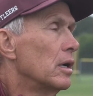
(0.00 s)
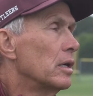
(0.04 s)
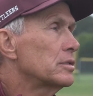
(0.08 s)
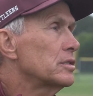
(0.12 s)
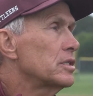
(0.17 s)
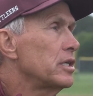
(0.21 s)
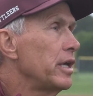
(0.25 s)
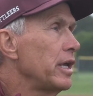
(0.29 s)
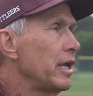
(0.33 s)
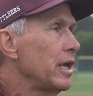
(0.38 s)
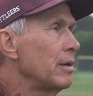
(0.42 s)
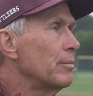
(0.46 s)

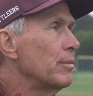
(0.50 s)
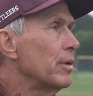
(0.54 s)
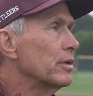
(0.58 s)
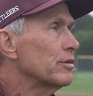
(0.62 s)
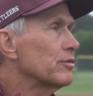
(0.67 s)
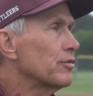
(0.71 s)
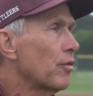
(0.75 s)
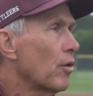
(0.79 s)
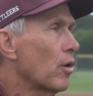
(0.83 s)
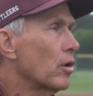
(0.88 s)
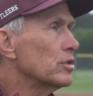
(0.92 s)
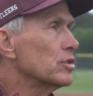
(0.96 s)
team
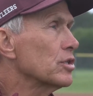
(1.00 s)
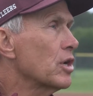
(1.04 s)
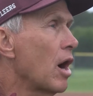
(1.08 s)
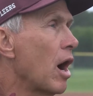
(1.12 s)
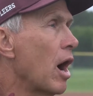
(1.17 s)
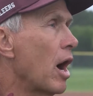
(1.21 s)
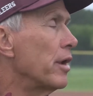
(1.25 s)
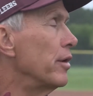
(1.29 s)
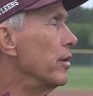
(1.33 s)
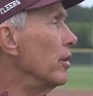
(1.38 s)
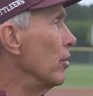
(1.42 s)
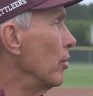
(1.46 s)
as far as
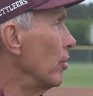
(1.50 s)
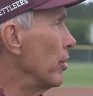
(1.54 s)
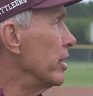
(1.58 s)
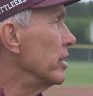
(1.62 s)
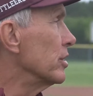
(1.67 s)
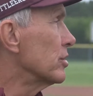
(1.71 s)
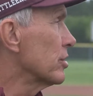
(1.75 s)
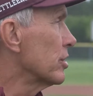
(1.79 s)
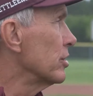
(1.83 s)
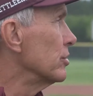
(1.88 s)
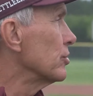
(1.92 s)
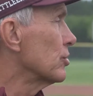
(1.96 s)
continuity
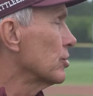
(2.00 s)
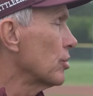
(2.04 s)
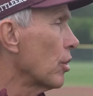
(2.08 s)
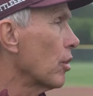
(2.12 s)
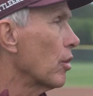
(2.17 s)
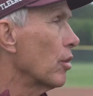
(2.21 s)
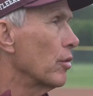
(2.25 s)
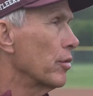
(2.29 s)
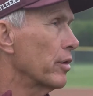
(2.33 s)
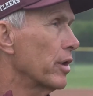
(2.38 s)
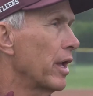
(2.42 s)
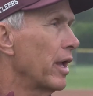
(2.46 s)
is
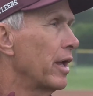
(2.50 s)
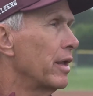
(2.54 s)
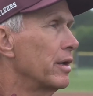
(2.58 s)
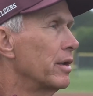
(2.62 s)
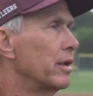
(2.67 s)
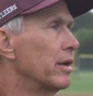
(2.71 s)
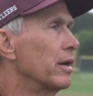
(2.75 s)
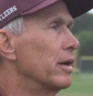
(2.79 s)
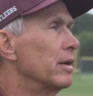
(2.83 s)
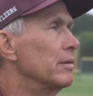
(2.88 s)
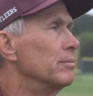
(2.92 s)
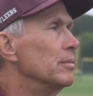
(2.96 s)
concerned, and
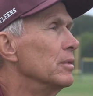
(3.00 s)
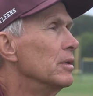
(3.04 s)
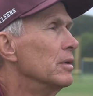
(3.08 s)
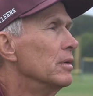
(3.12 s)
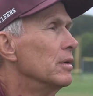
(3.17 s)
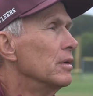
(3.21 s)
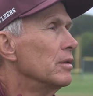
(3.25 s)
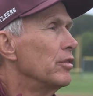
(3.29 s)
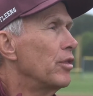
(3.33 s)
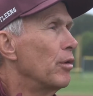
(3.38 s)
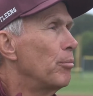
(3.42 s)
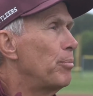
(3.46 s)

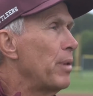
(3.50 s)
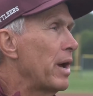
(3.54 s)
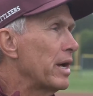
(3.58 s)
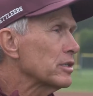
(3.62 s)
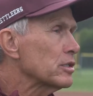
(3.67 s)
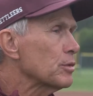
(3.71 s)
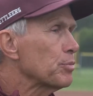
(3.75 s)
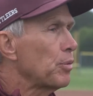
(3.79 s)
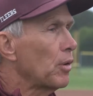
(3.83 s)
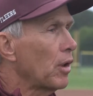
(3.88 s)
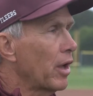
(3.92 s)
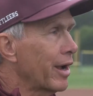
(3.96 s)
the
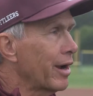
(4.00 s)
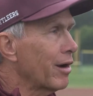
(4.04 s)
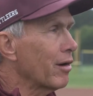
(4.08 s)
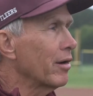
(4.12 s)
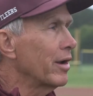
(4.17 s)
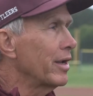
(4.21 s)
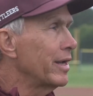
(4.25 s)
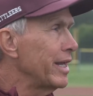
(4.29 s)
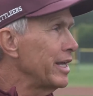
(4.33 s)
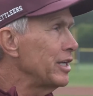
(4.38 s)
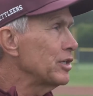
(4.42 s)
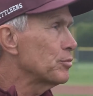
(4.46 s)
best player
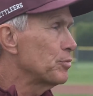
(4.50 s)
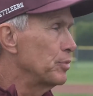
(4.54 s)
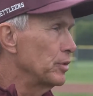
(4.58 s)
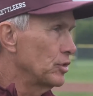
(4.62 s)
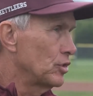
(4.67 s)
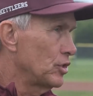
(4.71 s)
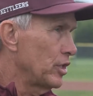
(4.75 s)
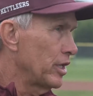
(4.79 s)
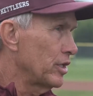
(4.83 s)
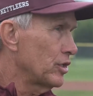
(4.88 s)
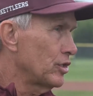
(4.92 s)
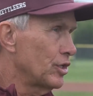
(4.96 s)
at each
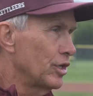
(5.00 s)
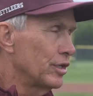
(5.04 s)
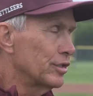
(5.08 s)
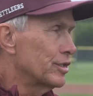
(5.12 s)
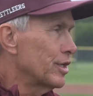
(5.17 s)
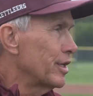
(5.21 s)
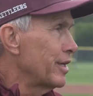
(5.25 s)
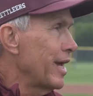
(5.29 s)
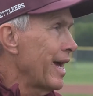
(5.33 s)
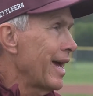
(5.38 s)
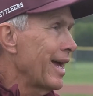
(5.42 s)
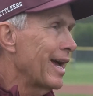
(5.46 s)
position.
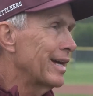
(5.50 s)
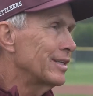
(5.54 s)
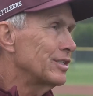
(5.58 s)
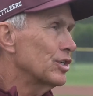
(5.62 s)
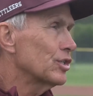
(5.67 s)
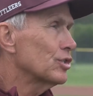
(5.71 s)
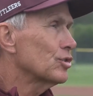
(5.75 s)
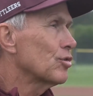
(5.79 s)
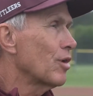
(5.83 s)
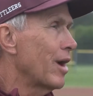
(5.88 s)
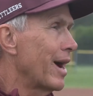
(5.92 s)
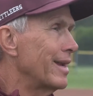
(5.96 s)
Today I
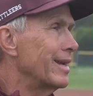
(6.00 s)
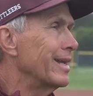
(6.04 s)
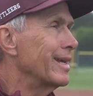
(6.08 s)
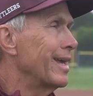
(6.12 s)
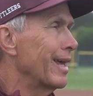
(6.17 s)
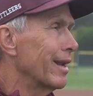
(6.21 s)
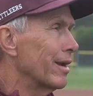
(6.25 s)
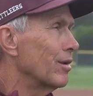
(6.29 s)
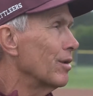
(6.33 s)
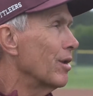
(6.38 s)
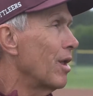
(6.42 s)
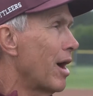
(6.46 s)
just tried to
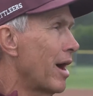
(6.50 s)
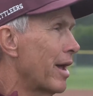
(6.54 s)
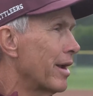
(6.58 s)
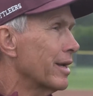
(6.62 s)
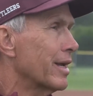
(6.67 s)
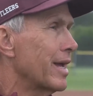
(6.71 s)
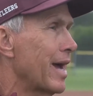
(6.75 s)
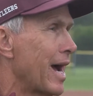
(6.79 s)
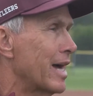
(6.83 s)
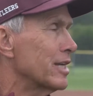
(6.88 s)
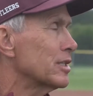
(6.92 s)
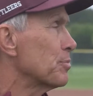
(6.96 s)
get a lot of
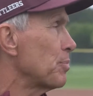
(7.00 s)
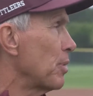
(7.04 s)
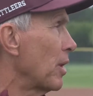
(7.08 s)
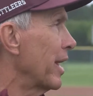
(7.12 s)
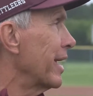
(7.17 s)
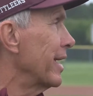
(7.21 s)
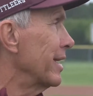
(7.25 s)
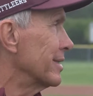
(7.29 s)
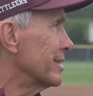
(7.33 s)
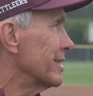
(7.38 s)
guys playing